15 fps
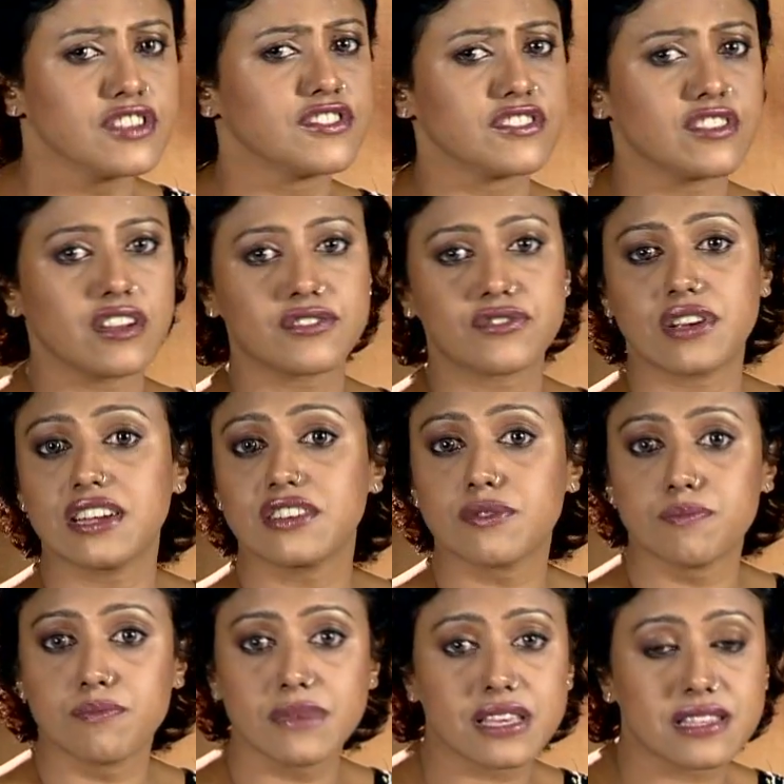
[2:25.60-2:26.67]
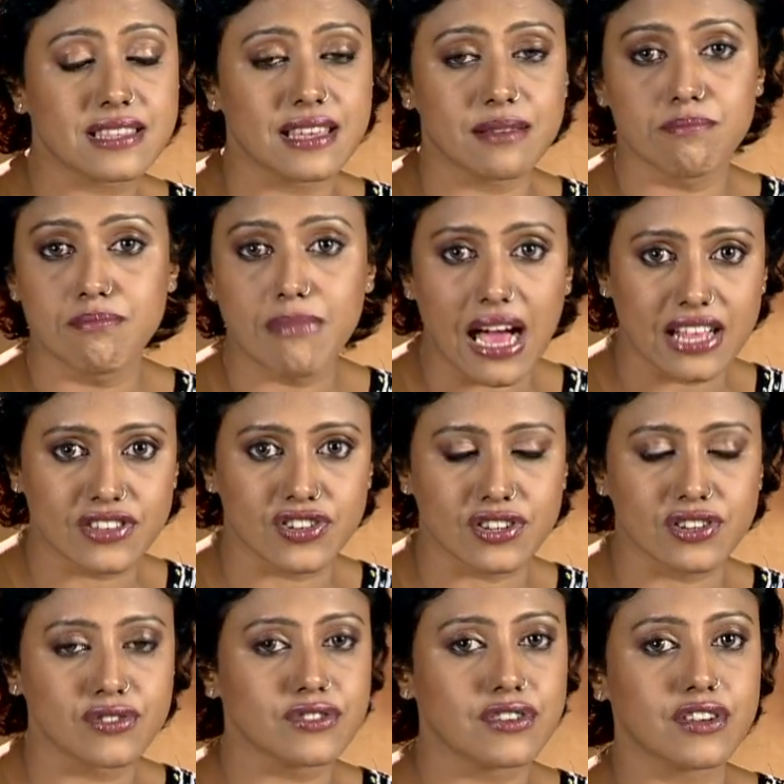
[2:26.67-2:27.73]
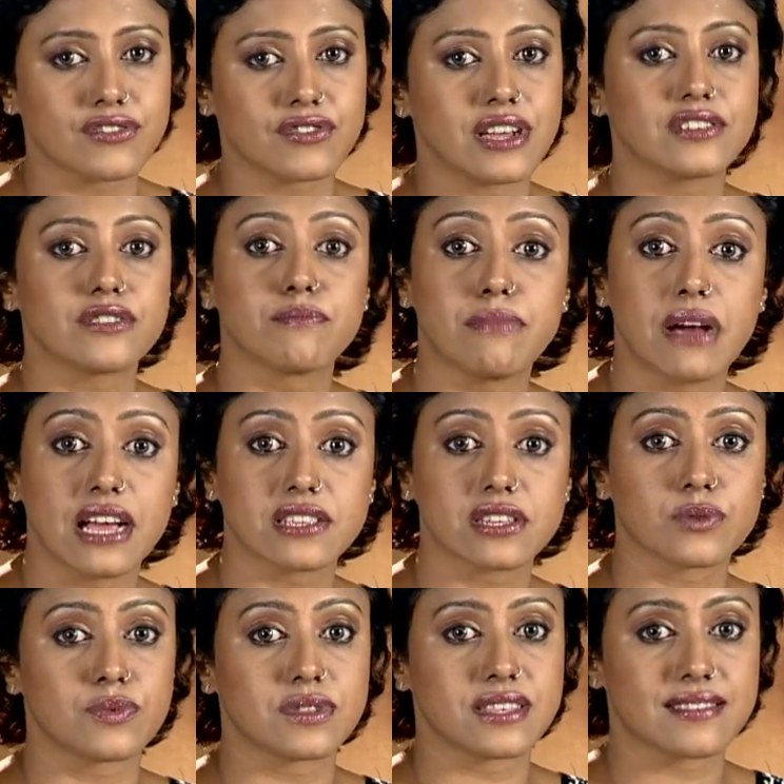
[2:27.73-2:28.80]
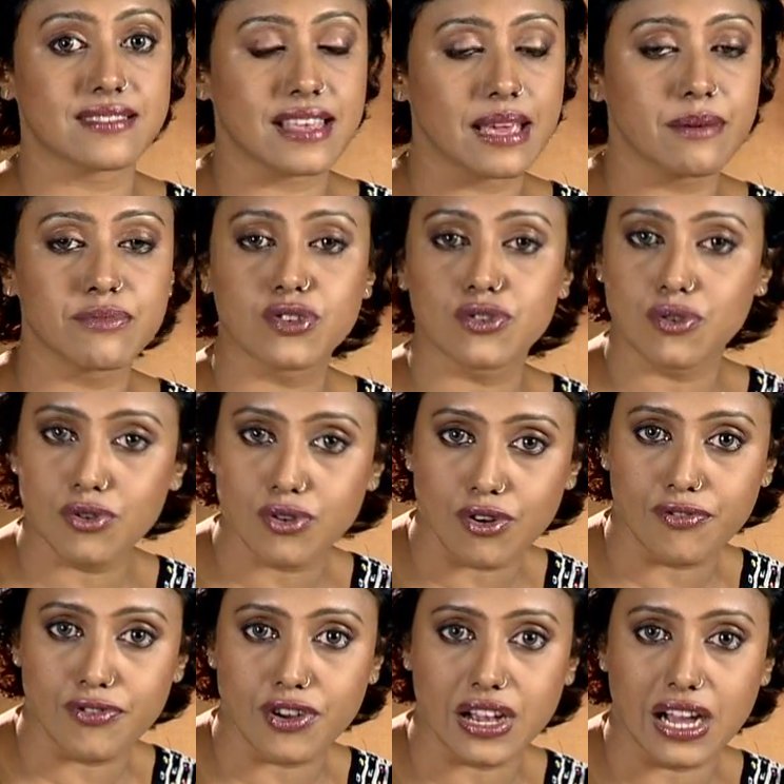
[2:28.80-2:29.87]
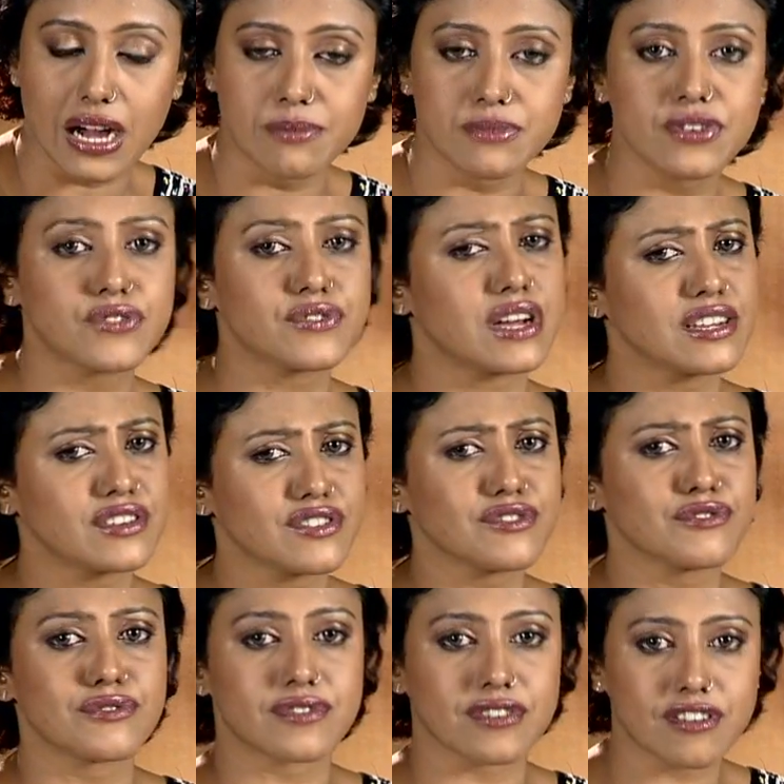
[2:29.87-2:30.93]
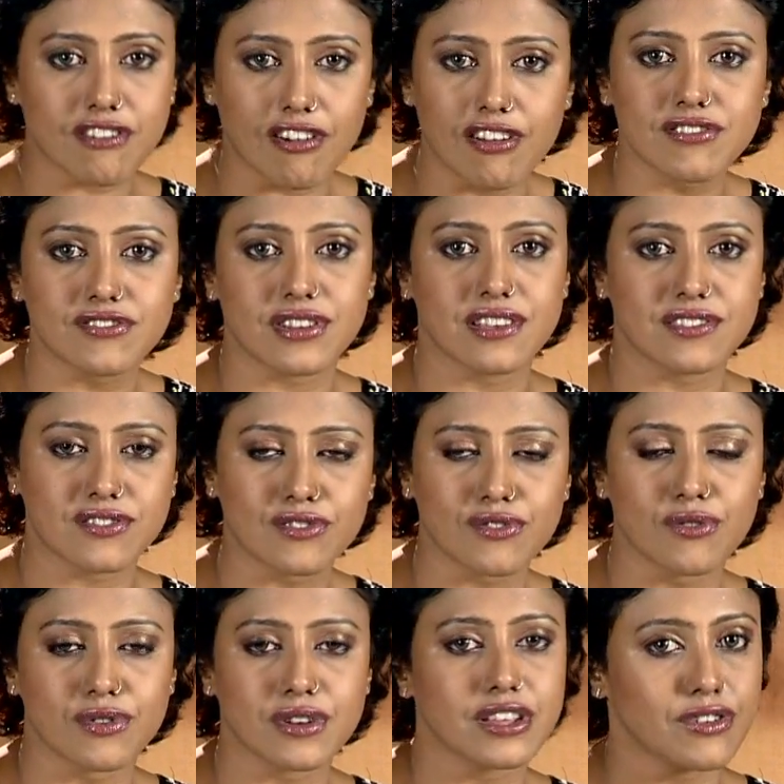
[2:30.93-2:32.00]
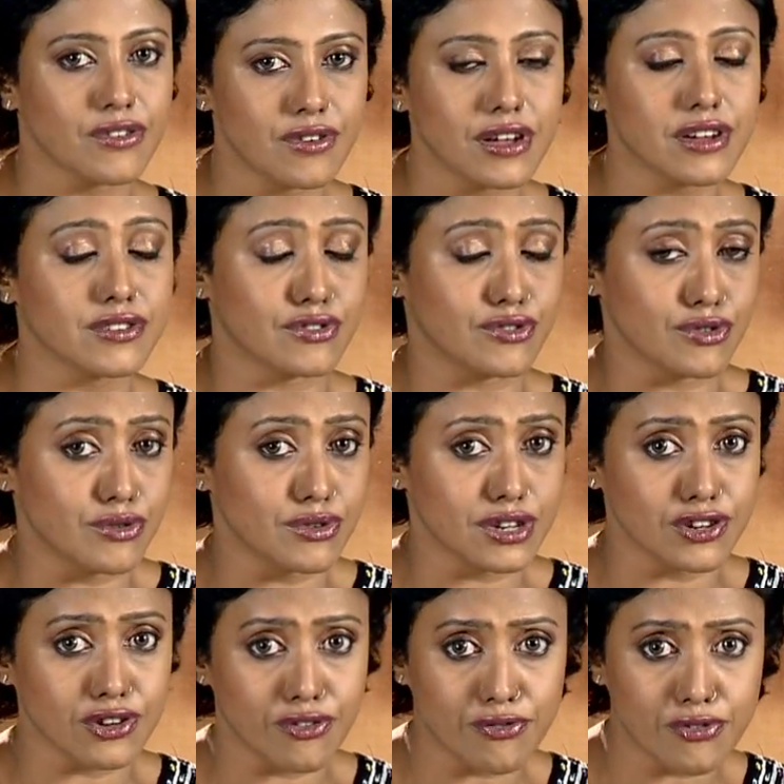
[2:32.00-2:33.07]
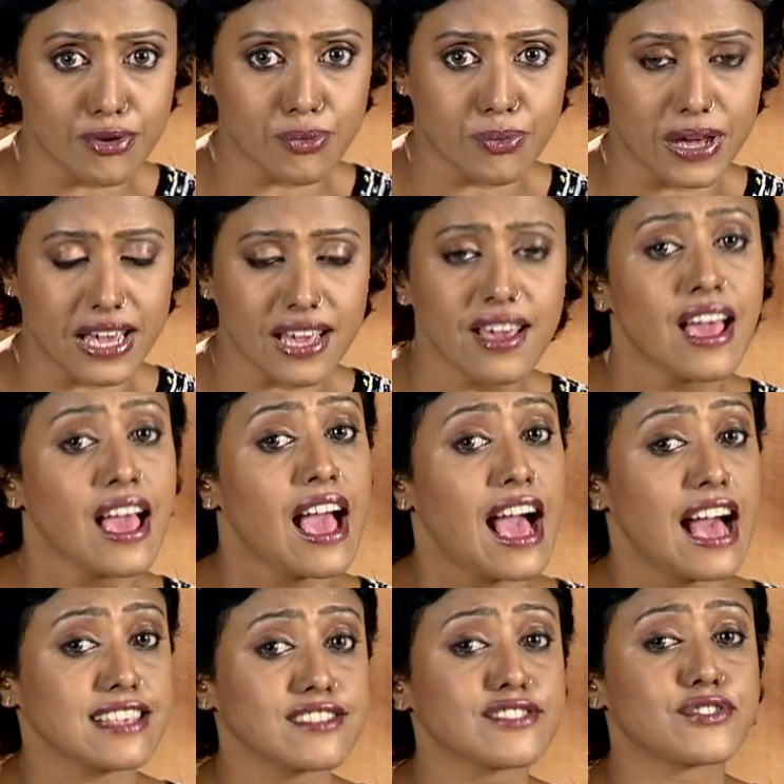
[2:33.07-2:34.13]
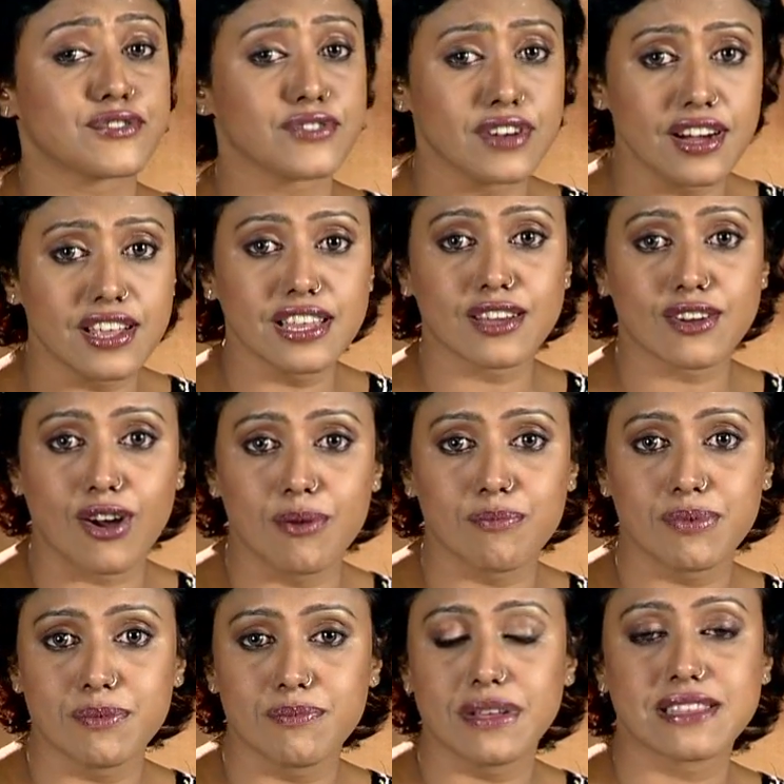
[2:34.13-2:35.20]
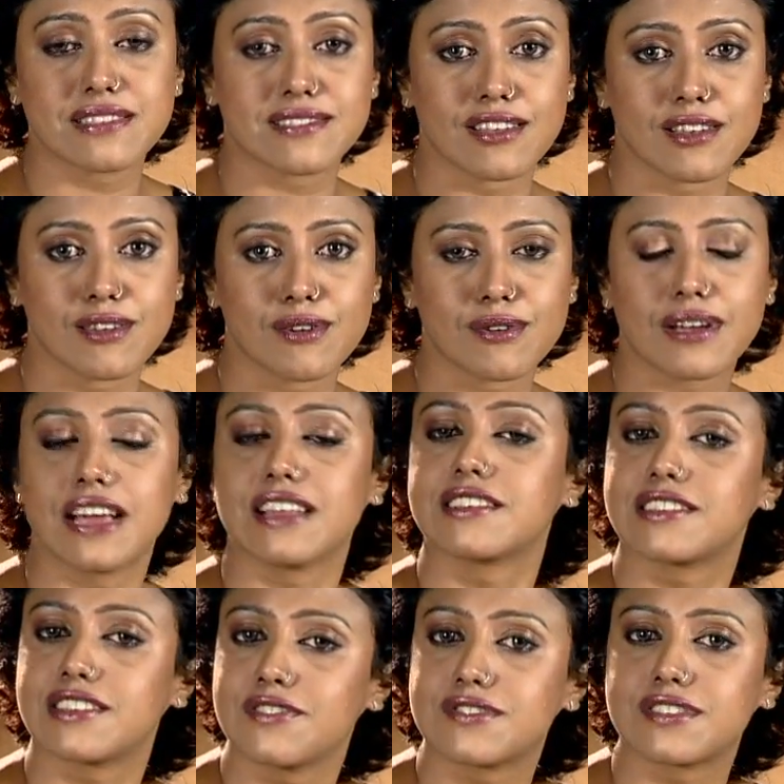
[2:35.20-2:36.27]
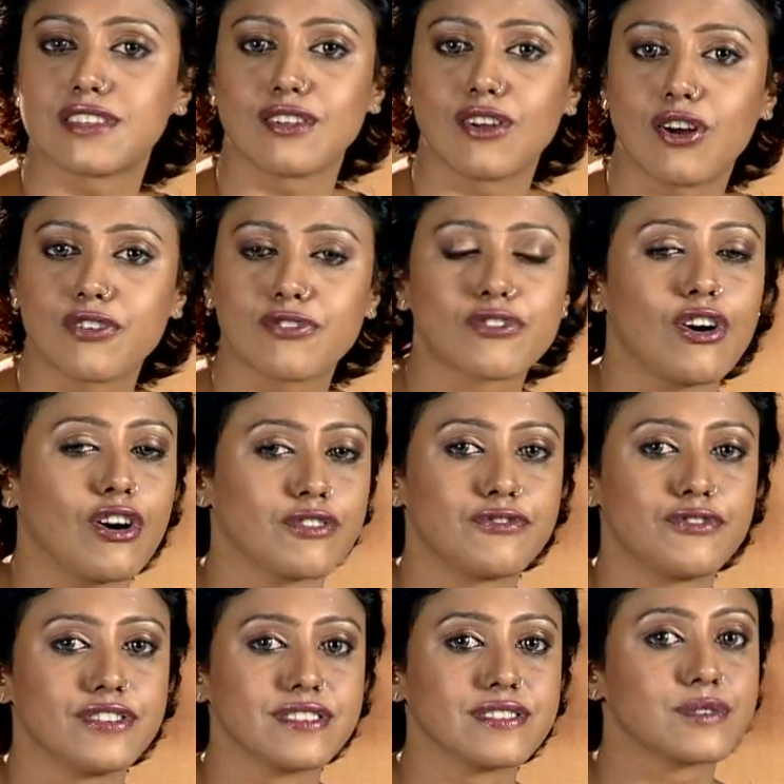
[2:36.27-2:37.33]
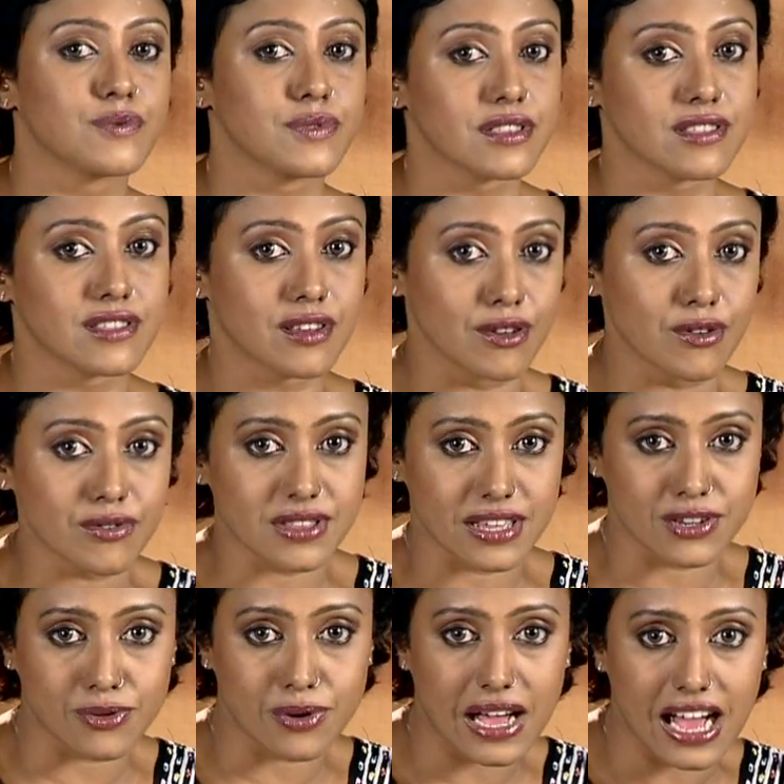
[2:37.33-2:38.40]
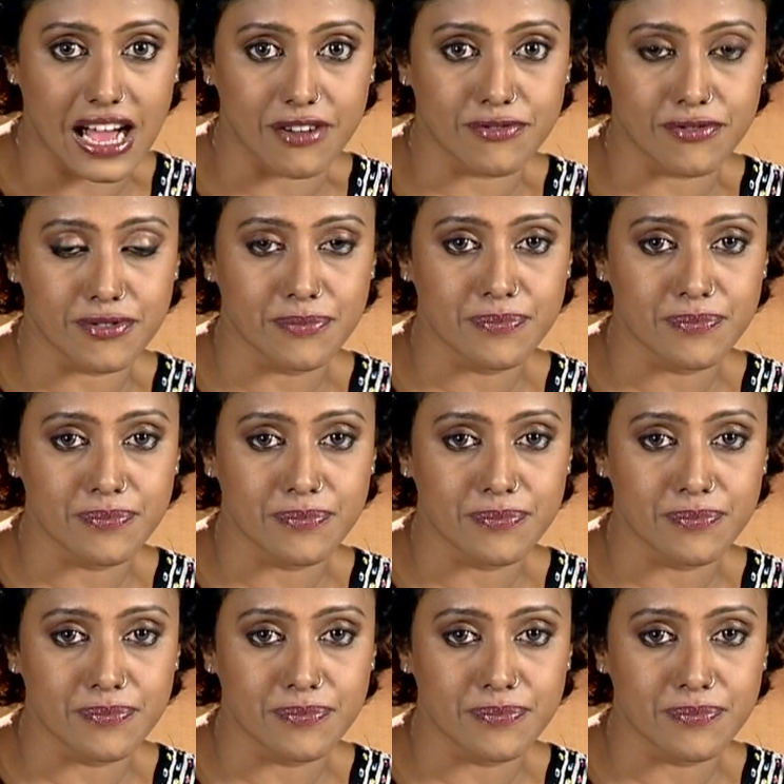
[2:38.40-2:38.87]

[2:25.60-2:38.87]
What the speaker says: Do not try to mix and match it. Do not try to match it with the same tone of your garment. Try to use a contrast tone in your footwear as it really complements the look and it gives a lot of confidence within the look that you have.